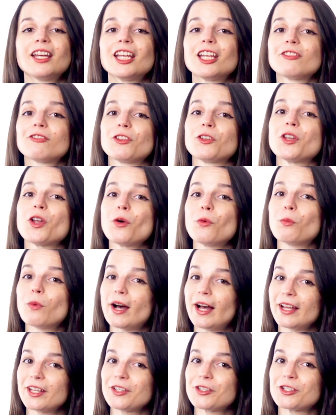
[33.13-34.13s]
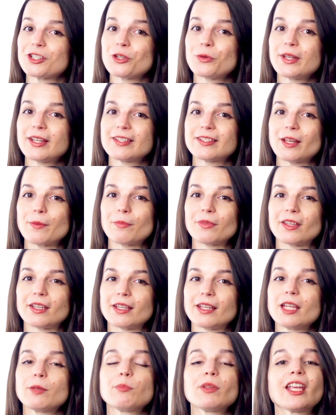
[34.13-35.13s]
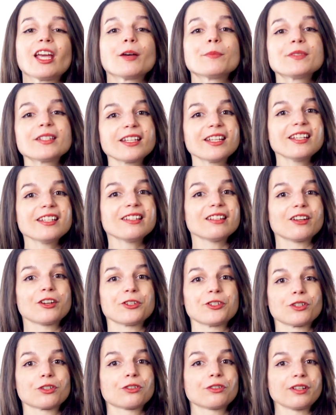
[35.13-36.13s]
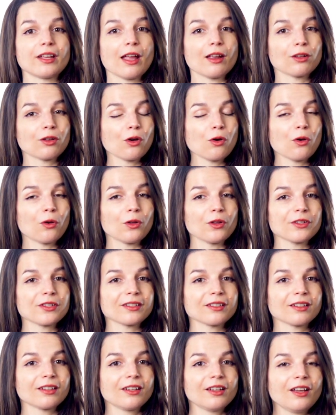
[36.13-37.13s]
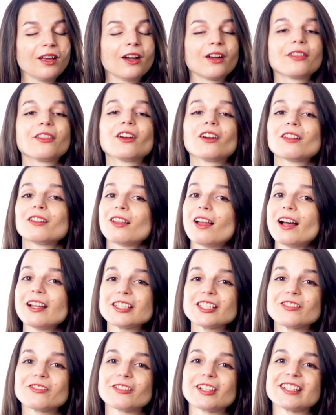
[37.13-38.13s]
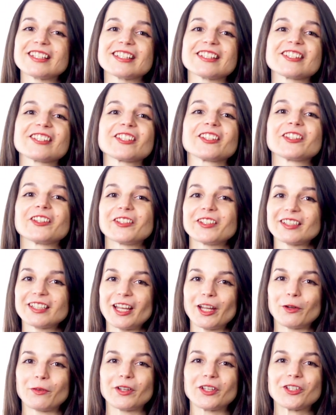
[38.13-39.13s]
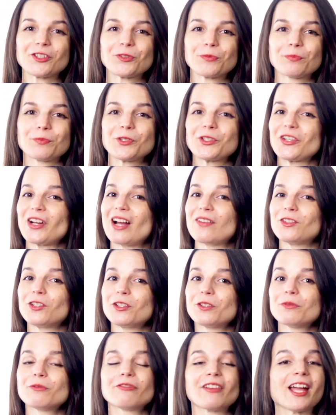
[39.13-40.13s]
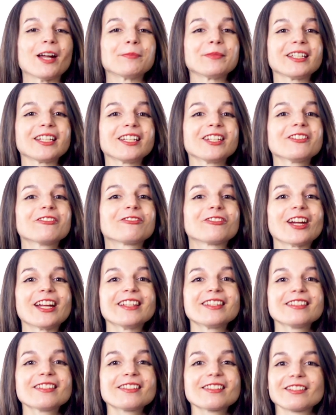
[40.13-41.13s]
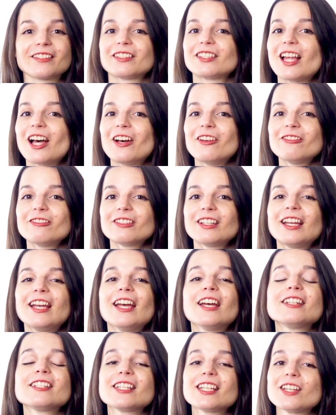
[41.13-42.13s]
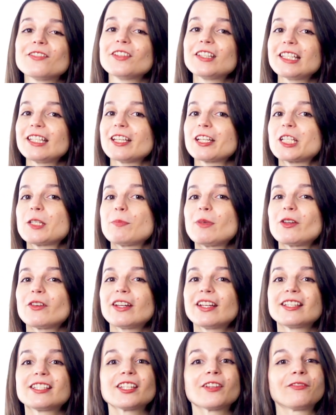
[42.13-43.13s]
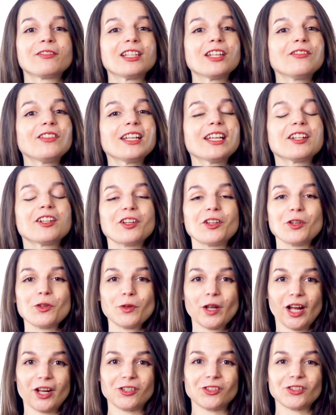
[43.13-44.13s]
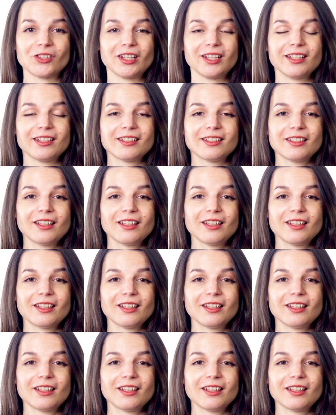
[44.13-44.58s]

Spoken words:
If you know why you're doing something, it becomes easier to create goals. There are lots of reasons to learn a language: travel, family, friends, love, and even the experience of living in a new country.